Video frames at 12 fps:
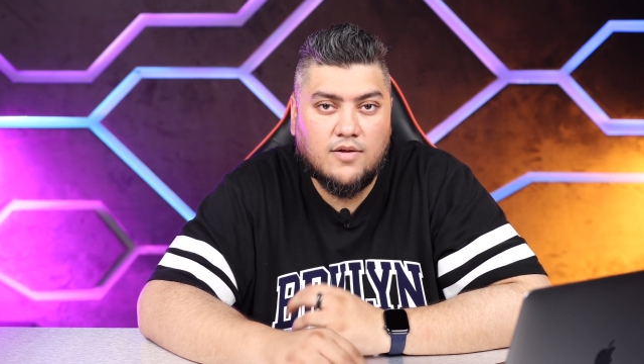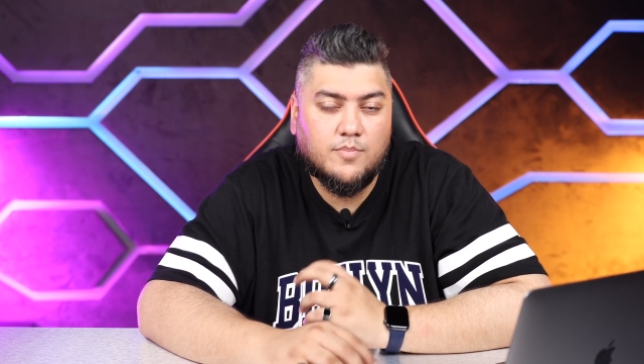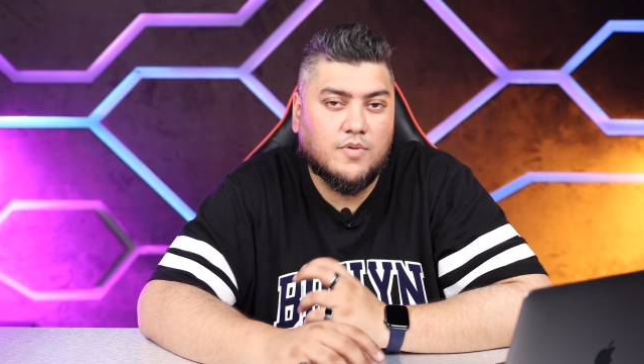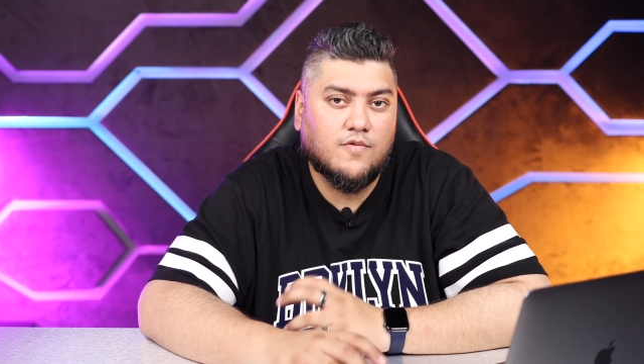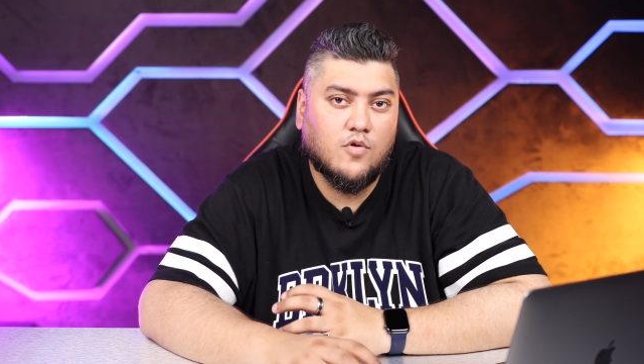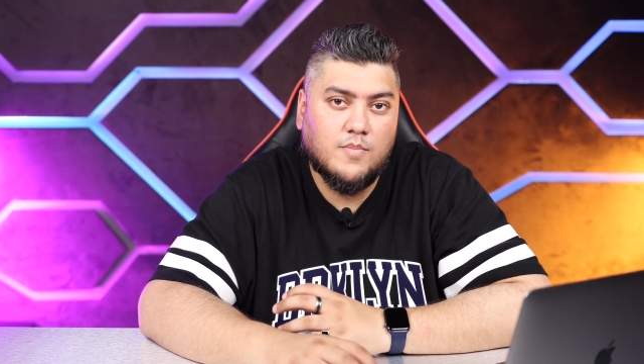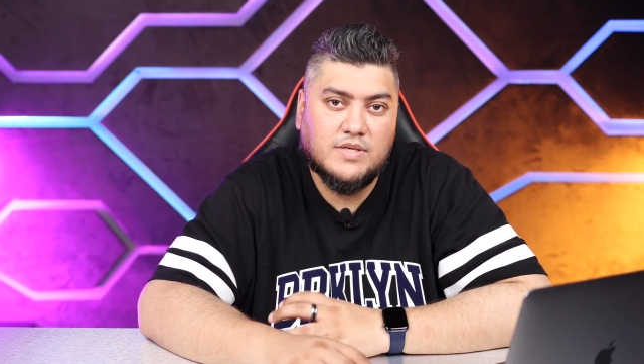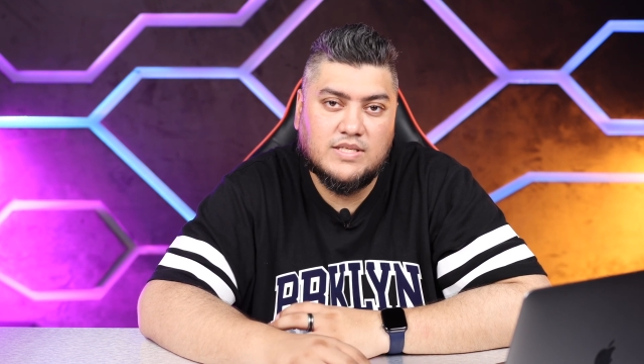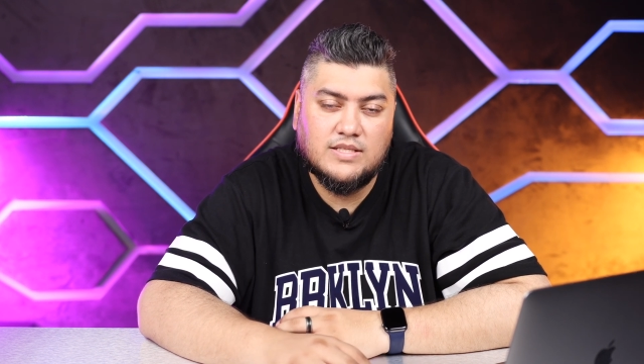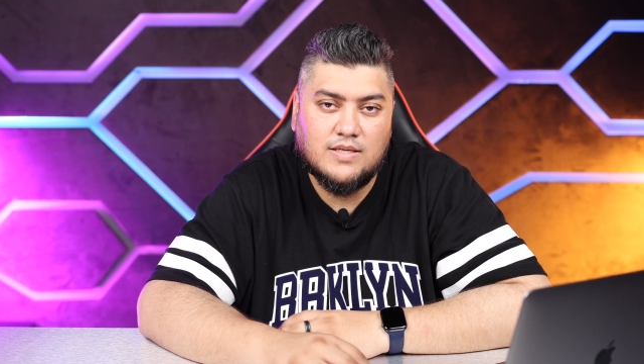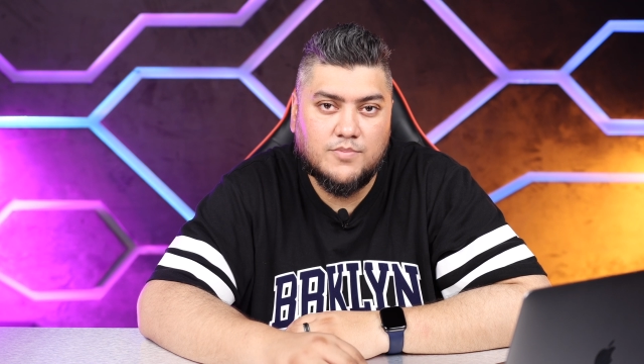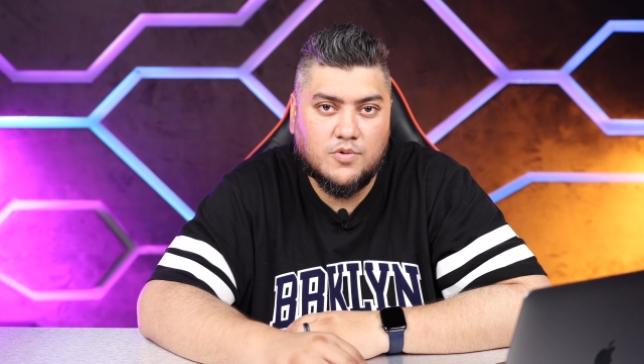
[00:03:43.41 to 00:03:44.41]
The performance
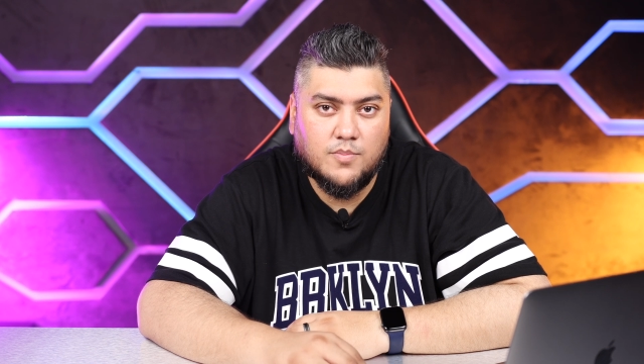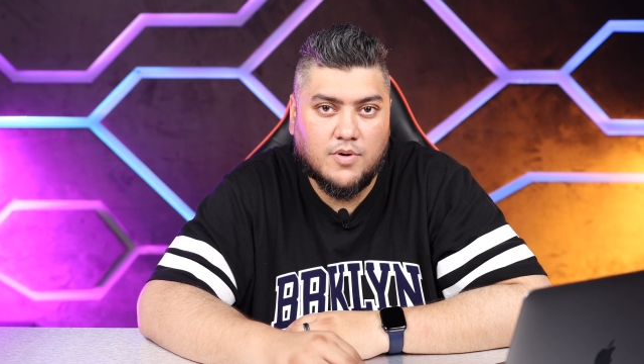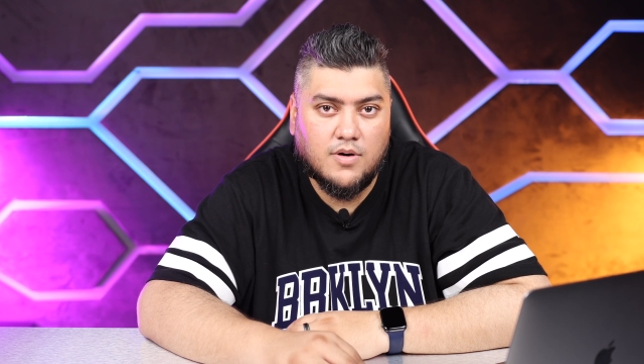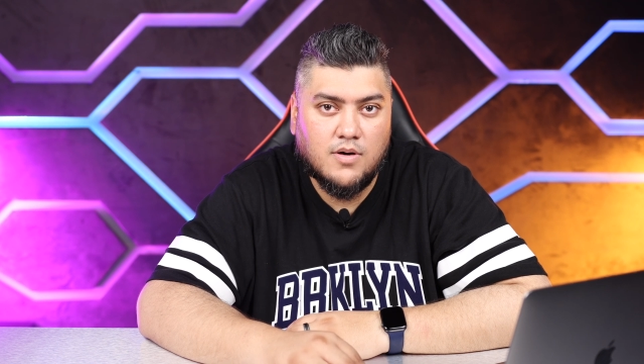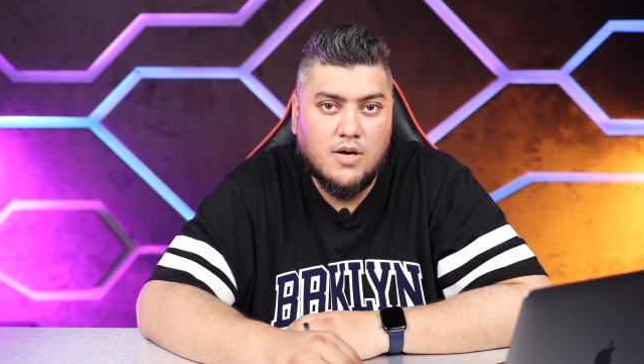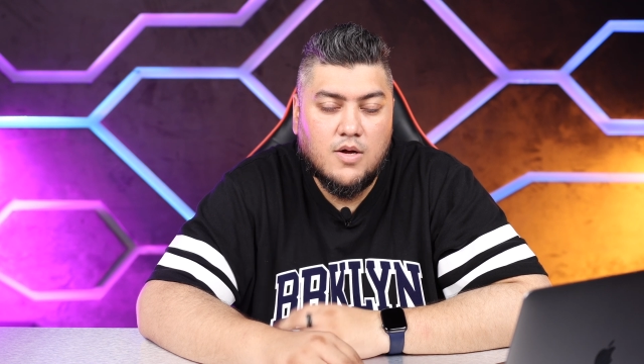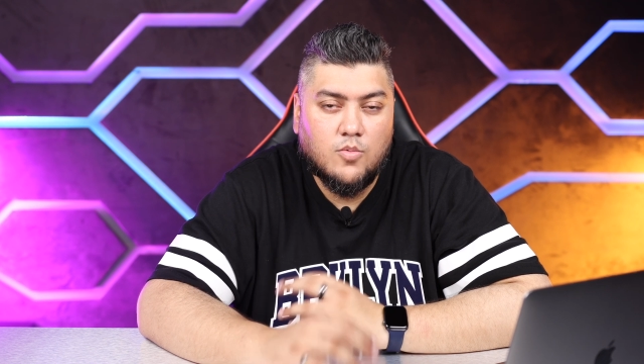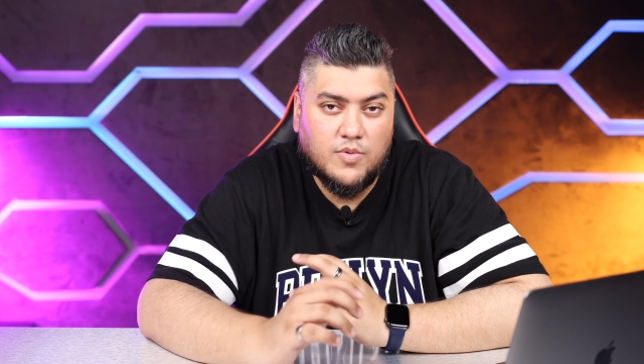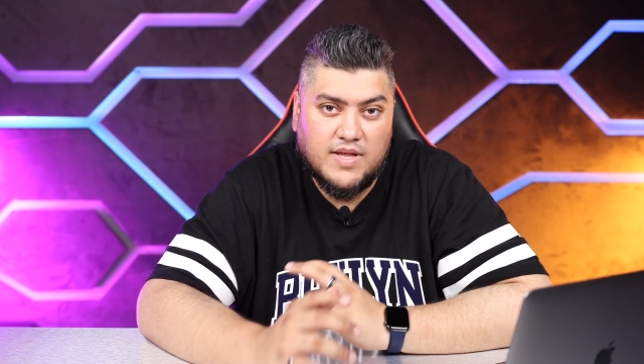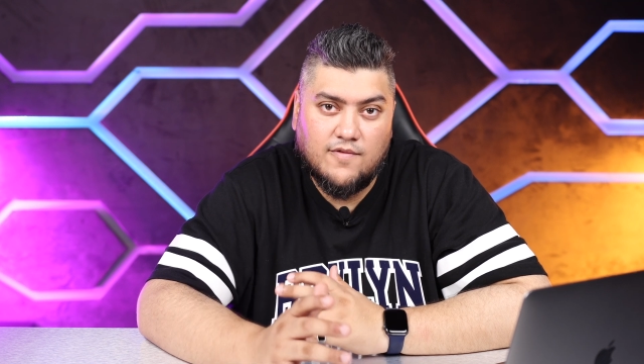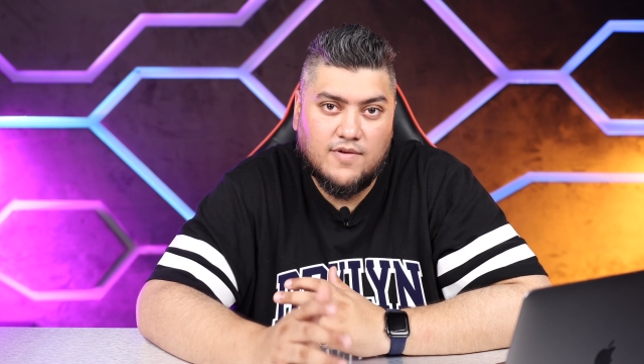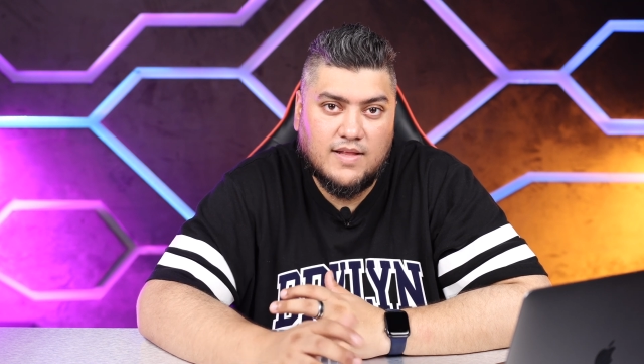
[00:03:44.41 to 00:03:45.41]
is up to par with
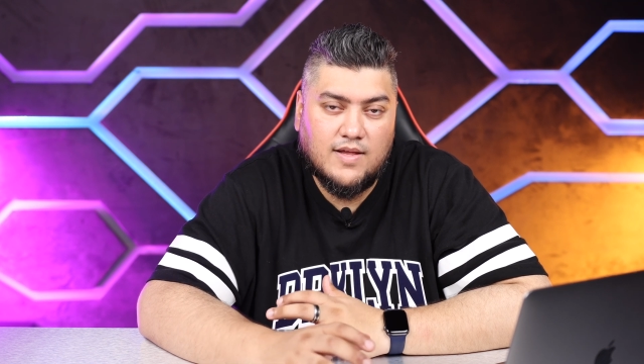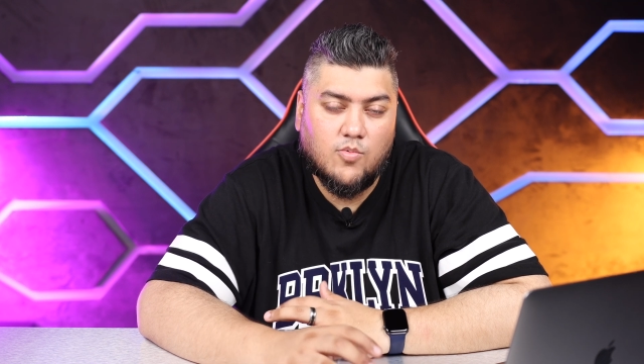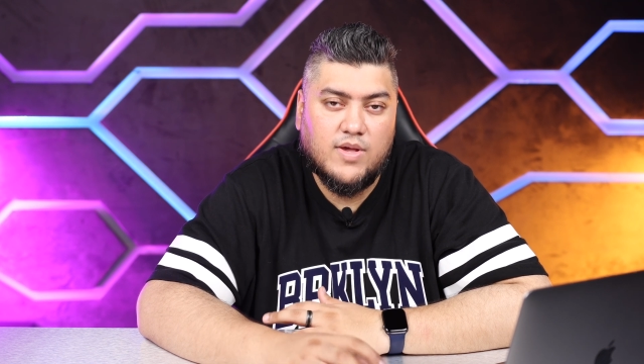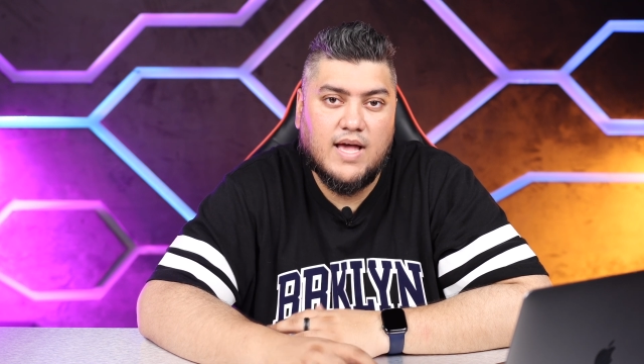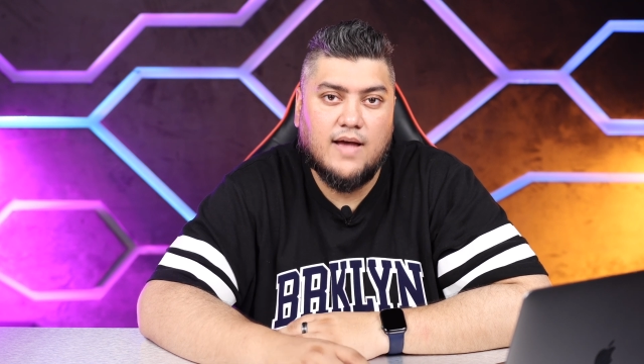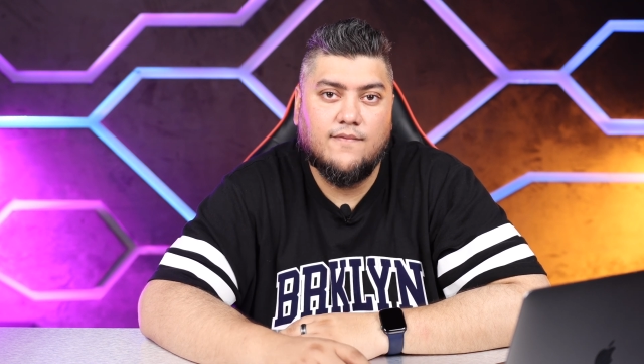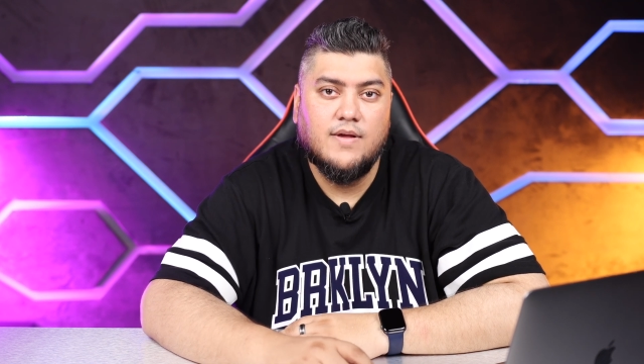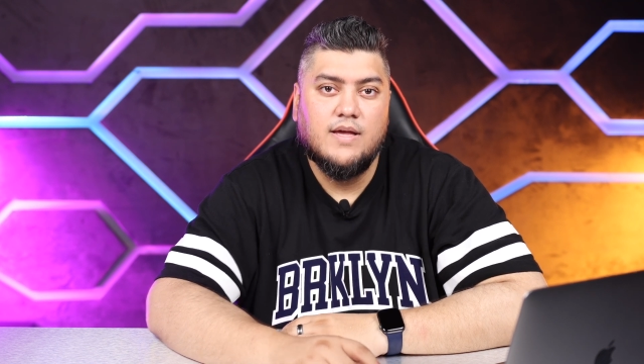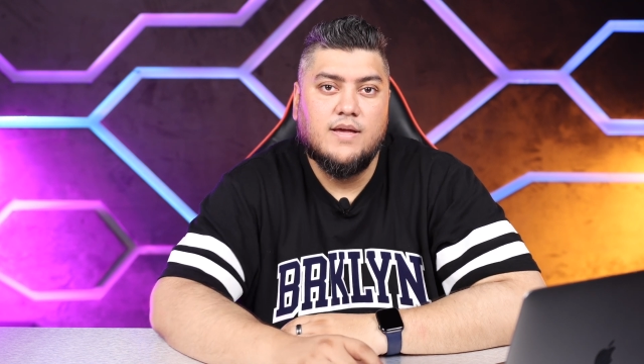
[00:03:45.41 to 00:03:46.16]
everything that we have